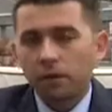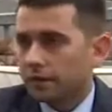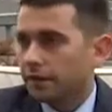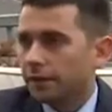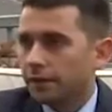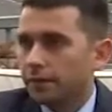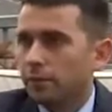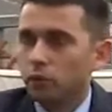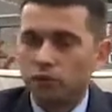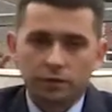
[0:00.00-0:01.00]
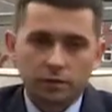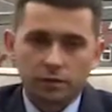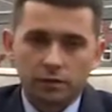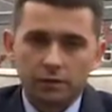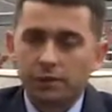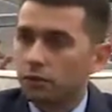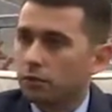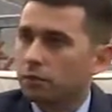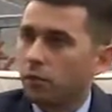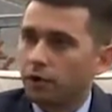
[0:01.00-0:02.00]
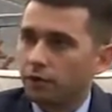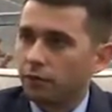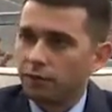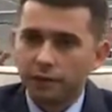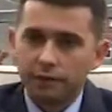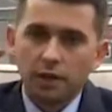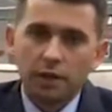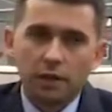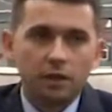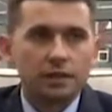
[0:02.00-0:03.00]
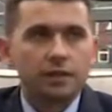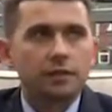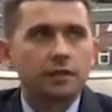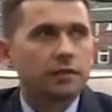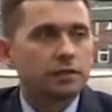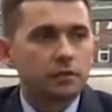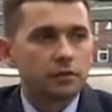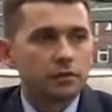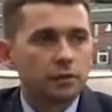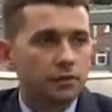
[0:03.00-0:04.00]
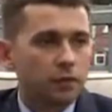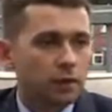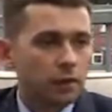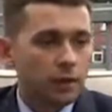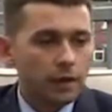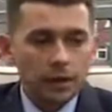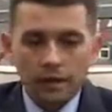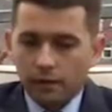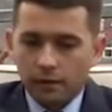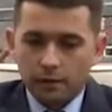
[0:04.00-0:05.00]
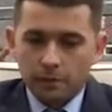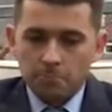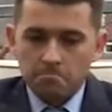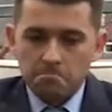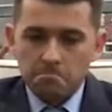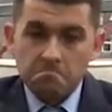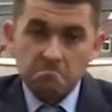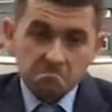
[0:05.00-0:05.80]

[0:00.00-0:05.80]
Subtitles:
passed the most difficult part of the, let's say, this turmoil. Um,